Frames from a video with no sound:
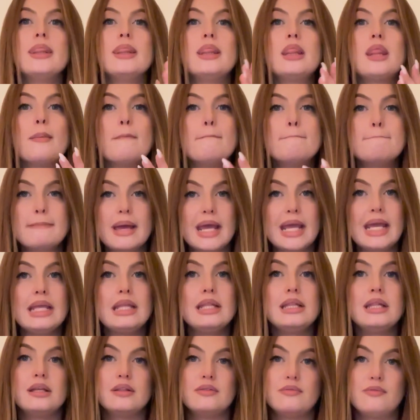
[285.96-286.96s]
The
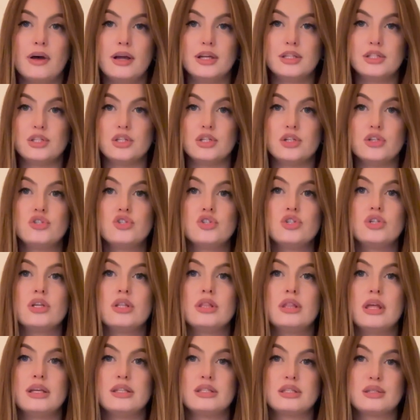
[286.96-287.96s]
main advantage
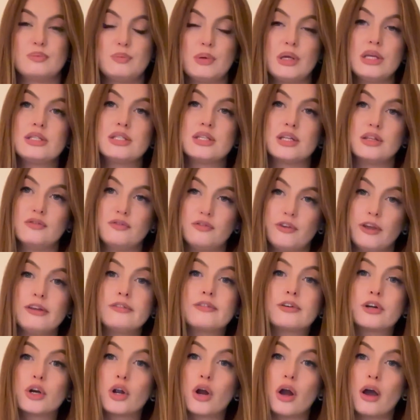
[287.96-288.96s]
that speaks in
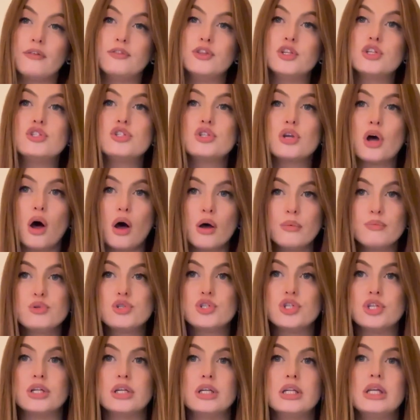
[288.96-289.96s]
favor of this
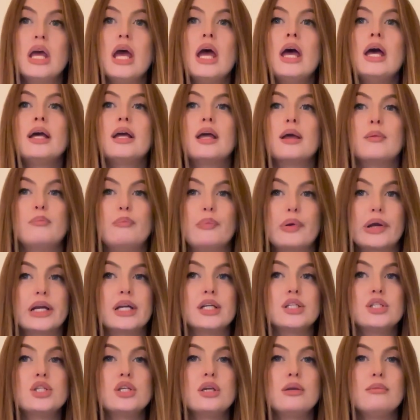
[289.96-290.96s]
option
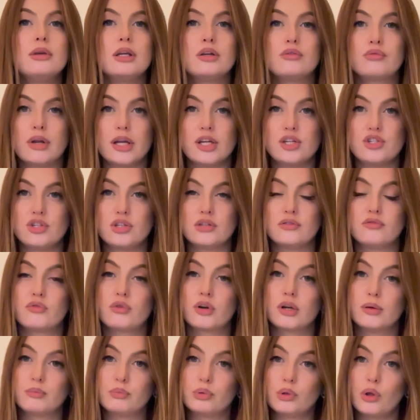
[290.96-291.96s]
compared to immigration
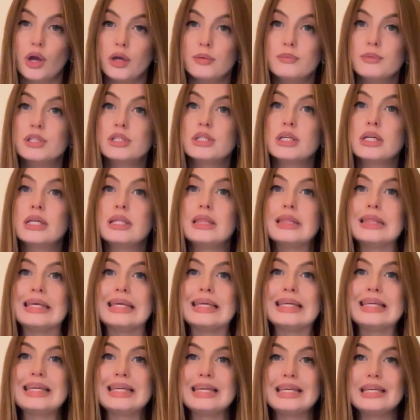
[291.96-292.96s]
for employment in the
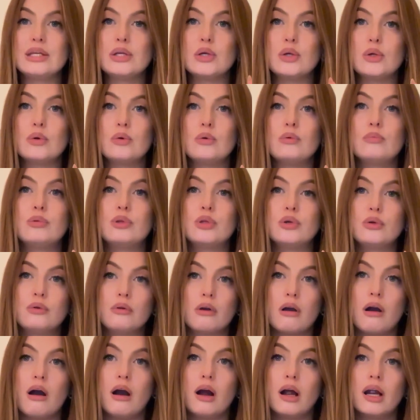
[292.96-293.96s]
EU Blue
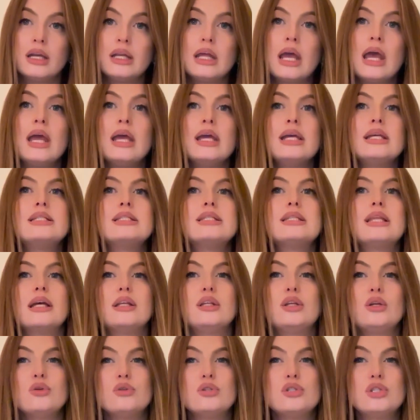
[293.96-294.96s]
Card is
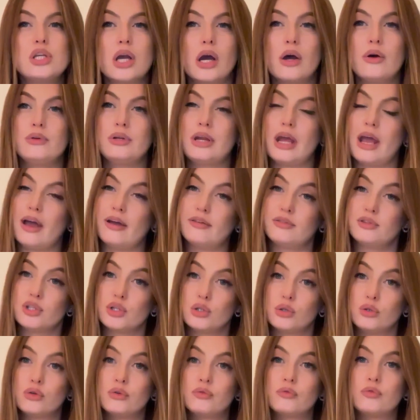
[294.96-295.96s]
that you don't have to
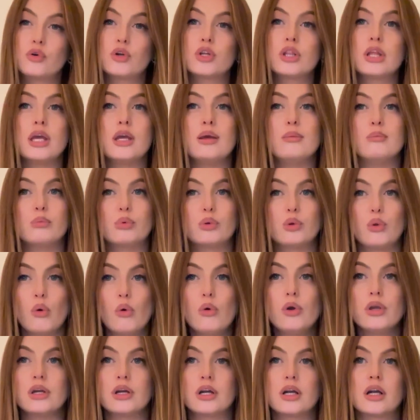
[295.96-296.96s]
look for the
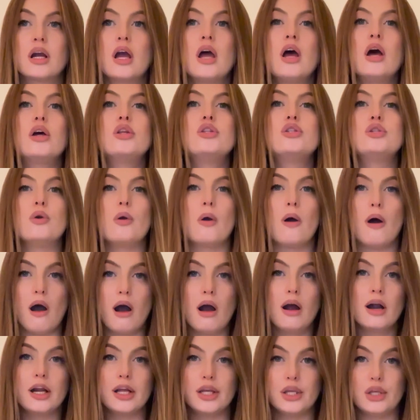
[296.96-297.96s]
employer to
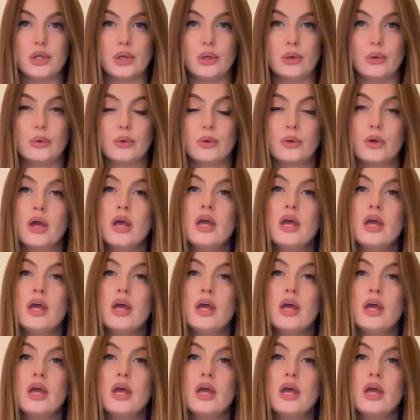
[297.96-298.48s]
hire you.